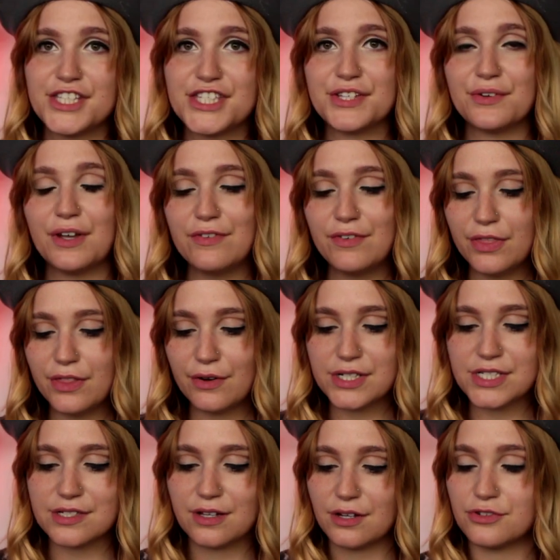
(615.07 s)
So even though
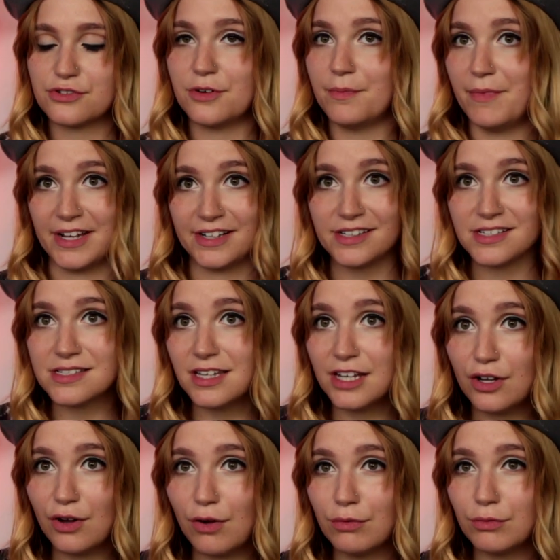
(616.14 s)
it's not
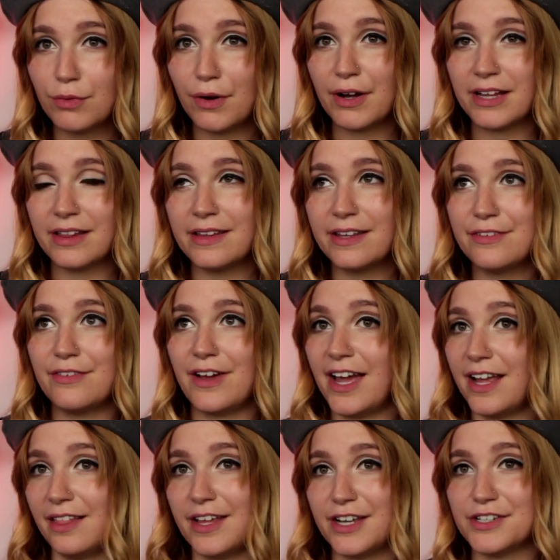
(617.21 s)
tremendously cold where I live,
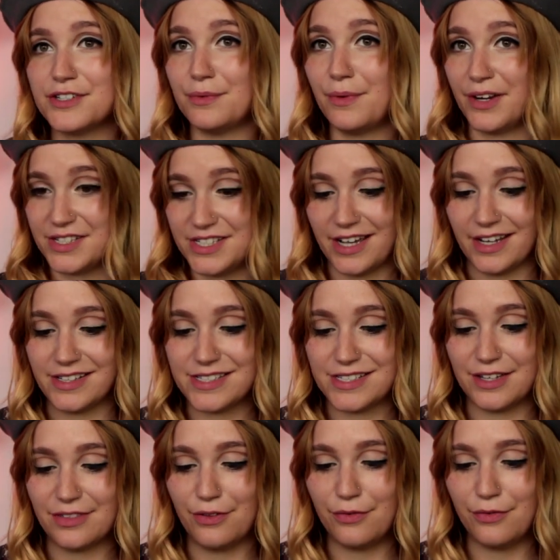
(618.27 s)
I like to wear tights
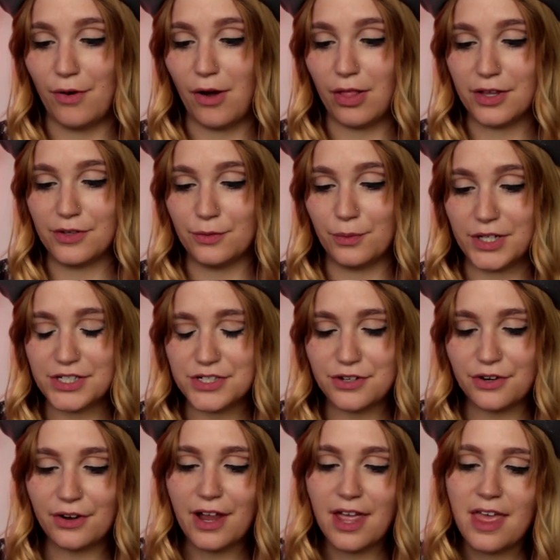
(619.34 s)
in the fall and
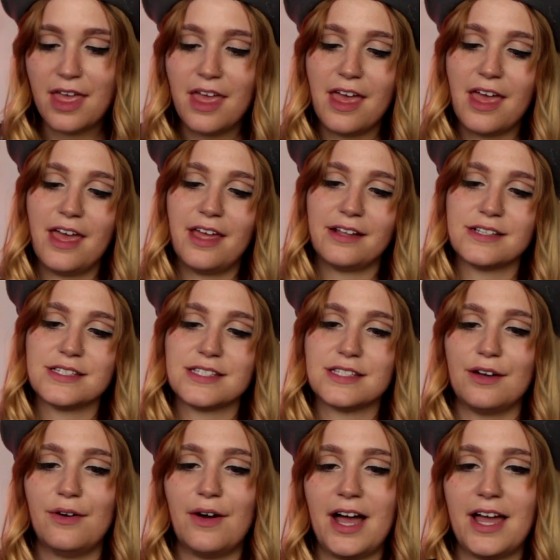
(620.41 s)
winter. And
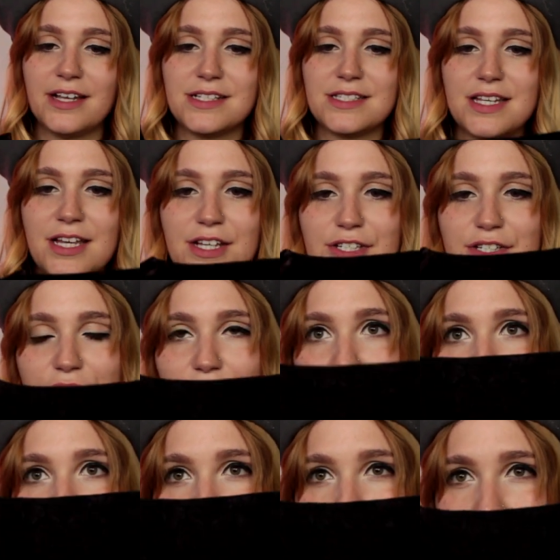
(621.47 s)
so I decided to
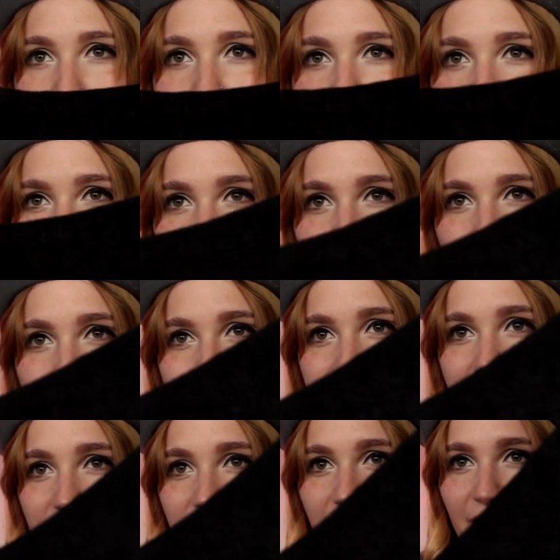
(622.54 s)
go with these ones
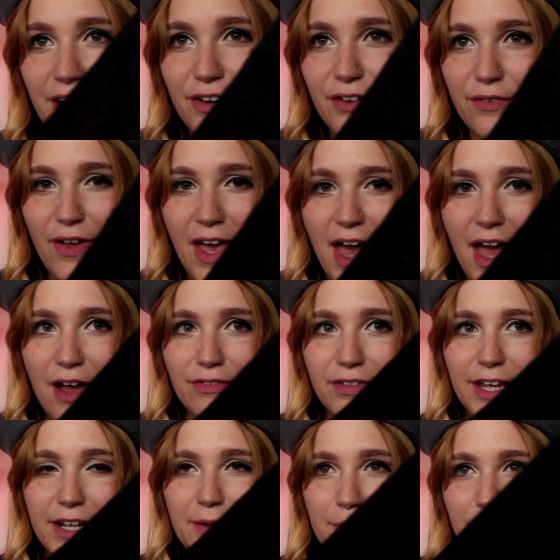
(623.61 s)
that kind of have
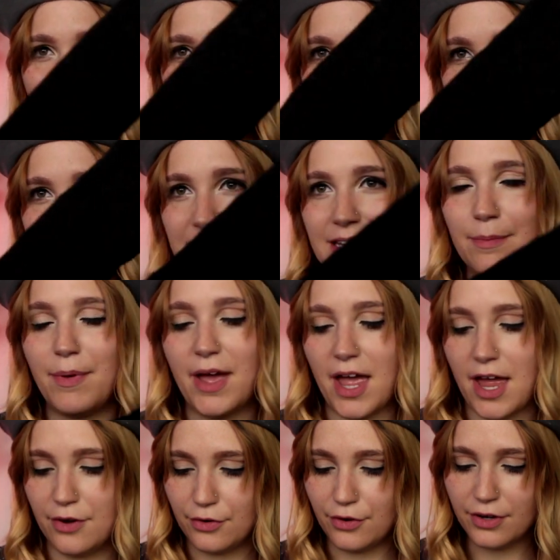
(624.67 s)
like a paisley
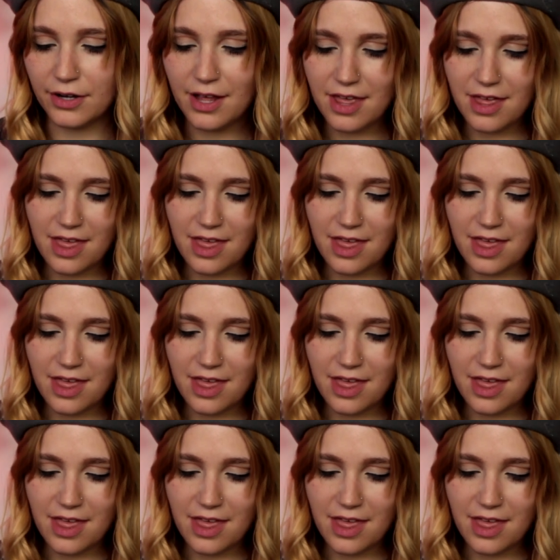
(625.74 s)
pattern.